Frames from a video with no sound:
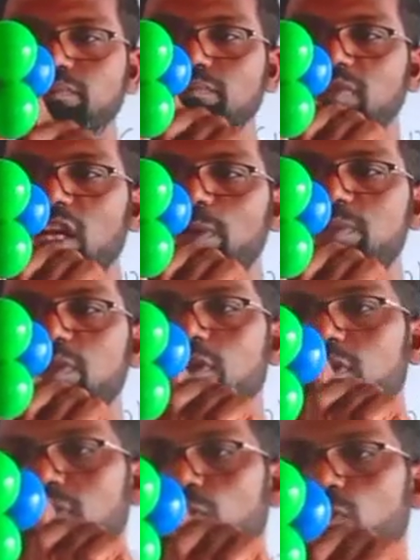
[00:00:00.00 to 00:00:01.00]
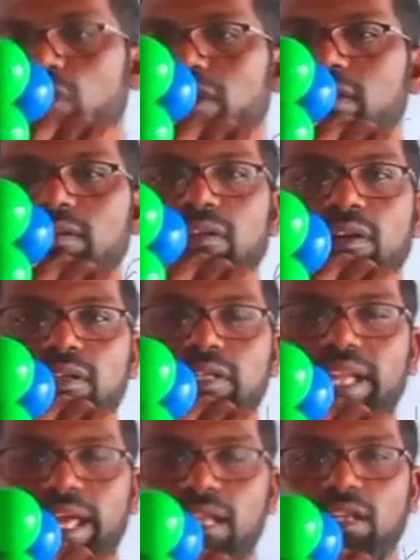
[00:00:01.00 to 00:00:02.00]
observe one
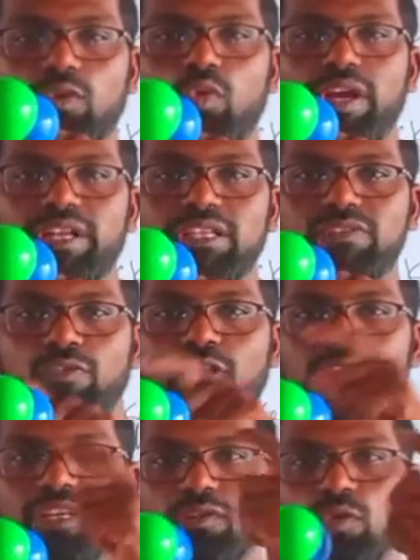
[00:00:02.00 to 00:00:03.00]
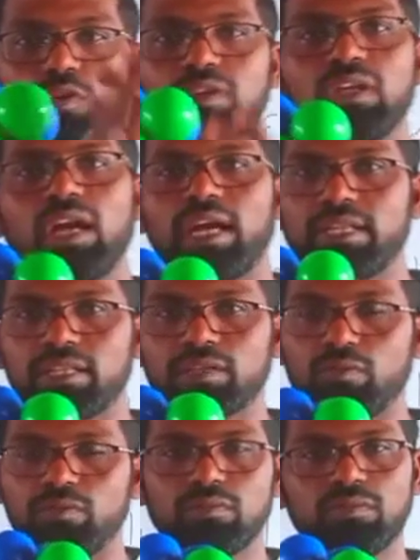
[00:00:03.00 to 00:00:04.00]
triangular void is falling over another
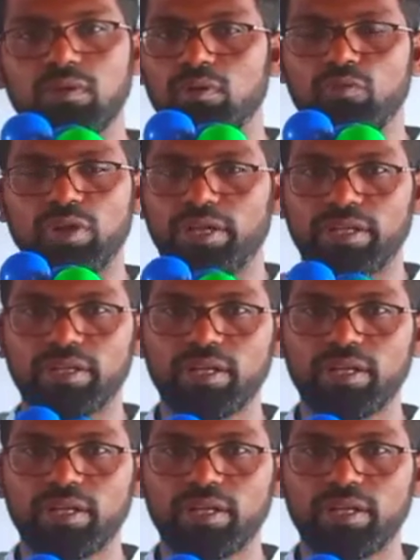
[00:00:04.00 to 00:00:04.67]
void.